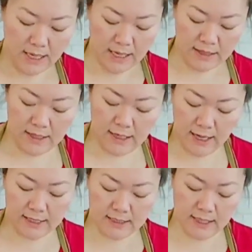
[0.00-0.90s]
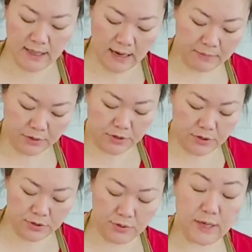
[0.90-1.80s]
And then the next thing that I'm going to
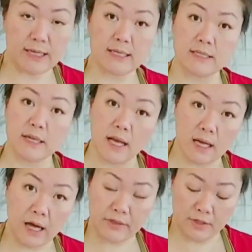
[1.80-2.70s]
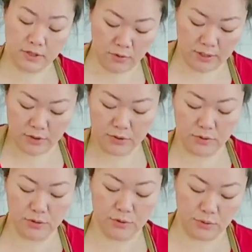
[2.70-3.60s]
do is cut the dough into
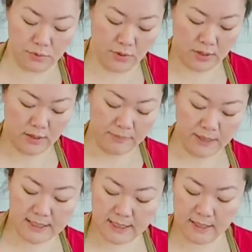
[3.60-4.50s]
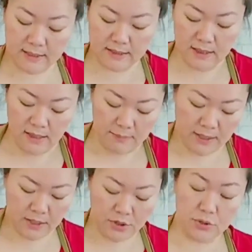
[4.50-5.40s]
2 pieces,
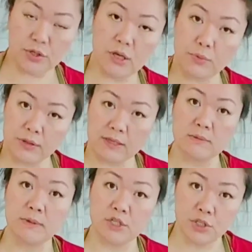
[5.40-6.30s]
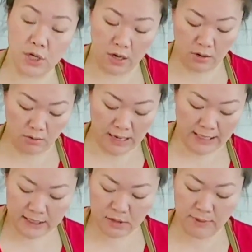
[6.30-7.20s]
because usually with this much dough, I
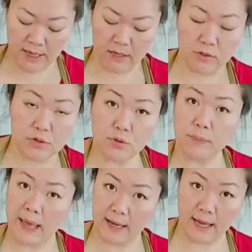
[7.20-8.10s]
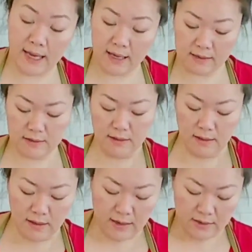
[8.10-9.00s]
like to make 2 pancakes
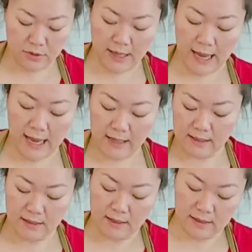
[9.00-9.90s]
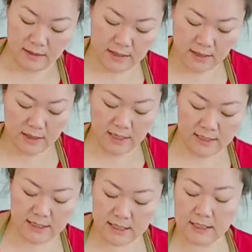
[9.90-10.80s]
so that the
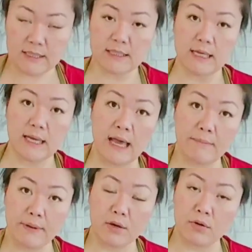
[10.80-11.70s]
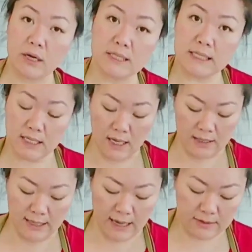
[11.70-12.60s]
consistency can be crusty
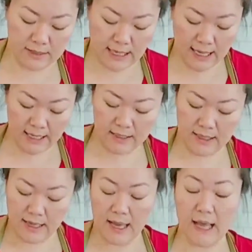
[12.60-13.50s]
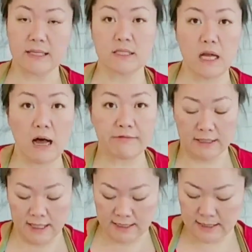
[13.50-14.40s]
on the outside and soft on
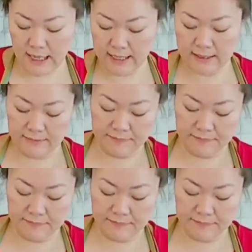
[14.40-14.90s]
the inside.